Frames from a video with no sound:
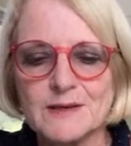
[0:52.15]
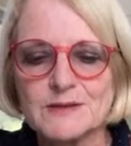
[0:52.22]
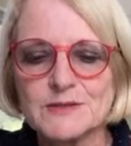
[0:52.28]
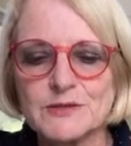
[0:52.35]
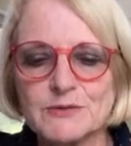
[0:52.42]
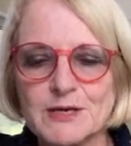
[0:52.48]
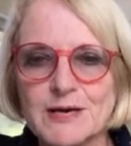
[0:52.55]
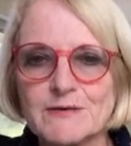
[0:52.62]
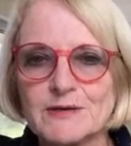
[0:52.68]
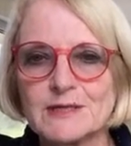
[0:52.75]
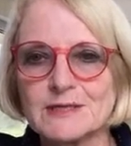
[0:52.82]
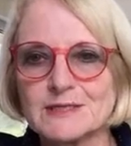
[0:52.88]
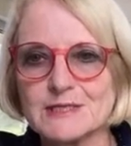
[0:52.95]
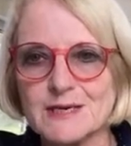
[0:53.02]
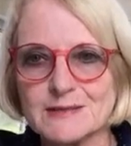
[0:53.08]
So we're having
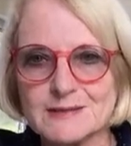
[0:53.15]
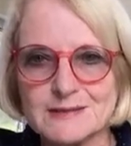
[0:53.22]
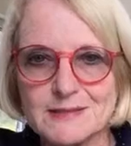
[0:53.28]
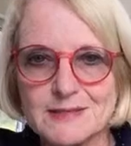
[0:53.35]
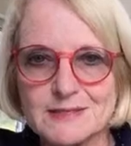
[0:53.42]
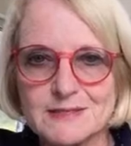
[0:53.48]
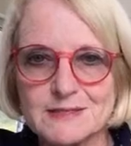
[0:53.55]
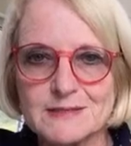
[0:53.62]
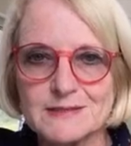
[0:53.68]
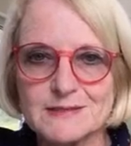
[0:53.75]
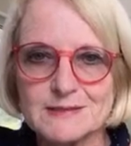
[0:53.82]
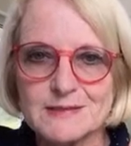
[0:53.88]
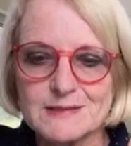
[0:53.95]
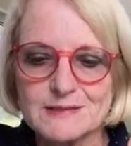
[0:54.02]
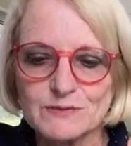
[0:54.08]
the chat
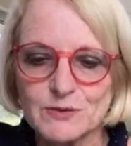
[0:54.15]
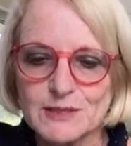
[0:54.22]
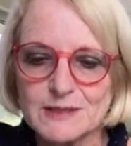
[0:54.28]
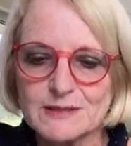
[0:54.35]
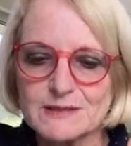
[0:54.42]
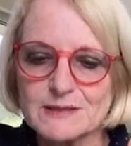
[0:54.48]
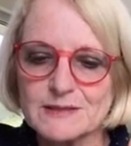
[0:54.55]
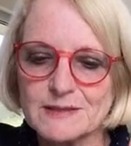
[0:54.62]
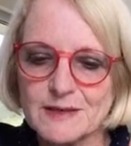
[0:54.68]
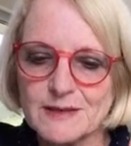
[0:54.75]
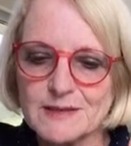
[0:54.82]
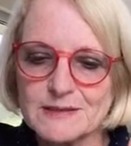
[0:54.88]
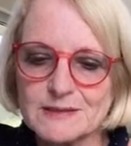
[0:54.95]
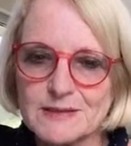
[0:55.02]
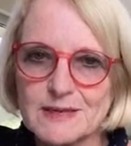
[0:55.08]
sessions this week,
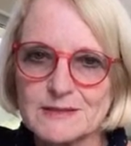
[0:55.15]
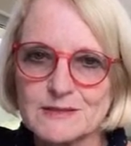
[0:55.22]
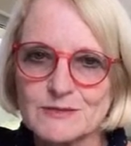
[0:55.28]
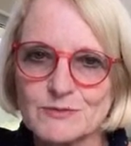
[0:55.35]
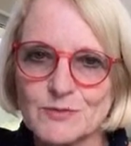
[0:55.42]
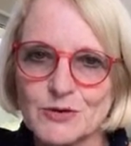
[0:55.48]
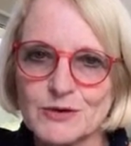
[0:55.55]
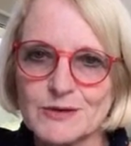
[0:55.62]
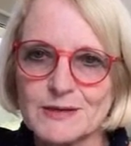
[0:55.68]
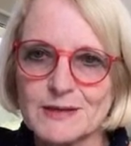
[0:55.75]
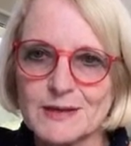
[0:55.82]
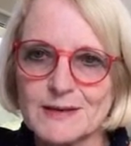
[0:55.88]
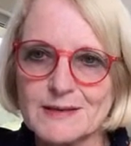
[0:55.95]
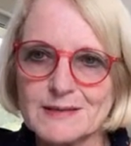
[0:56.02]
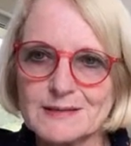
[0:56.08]
tonight and tomorrow
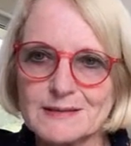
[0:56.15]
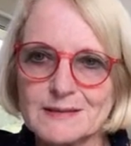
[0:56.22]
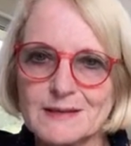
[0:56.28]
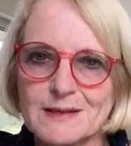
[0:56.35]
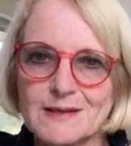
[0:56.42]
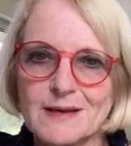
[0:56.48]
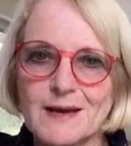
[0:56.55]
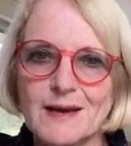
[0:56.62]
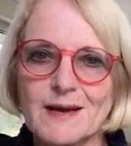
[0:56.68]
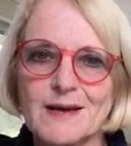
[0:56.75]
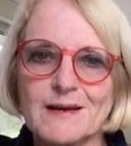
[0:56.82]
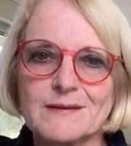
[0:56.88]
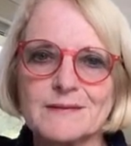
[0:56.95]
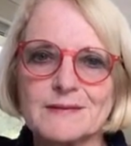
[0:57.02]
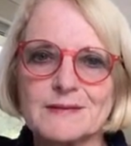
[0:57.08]
night,
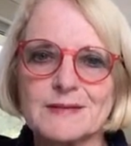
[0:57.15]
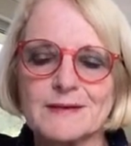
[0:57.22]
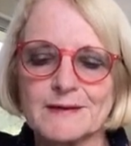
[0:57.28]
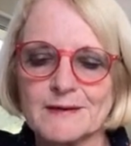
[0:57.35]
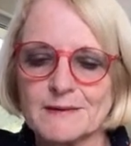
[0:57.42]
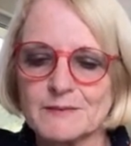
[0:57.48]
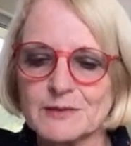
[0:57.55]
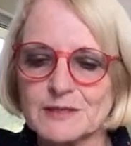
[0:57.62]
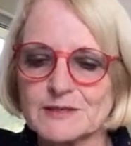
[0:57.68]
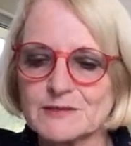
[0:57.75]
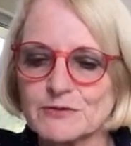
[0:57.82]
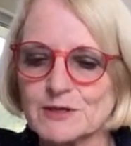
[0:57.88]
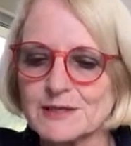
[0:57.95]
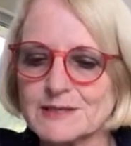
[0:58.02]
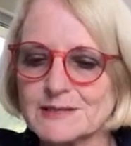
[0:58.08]
and
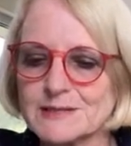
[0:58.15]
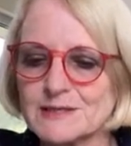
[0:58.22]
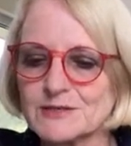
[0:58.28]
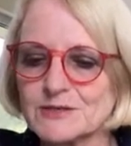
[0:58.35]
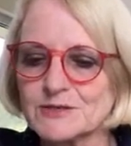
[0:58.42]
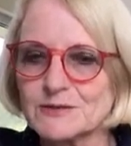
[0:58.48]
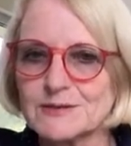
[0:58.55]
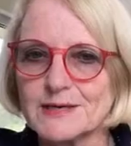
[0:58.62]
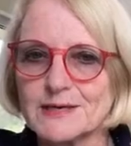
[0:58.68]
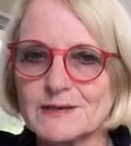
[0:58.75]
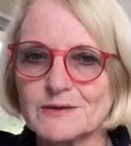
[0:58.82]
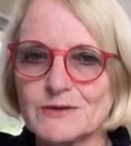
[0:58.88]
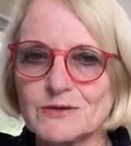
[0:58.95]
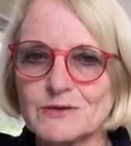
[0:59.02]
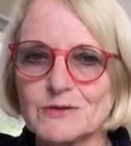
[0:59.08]
it's really essential
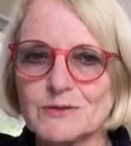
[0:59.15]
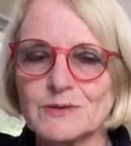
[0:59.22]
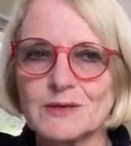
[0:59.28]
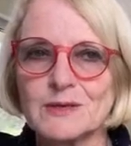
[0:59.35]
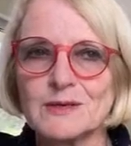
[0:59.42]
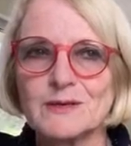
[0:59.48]
that you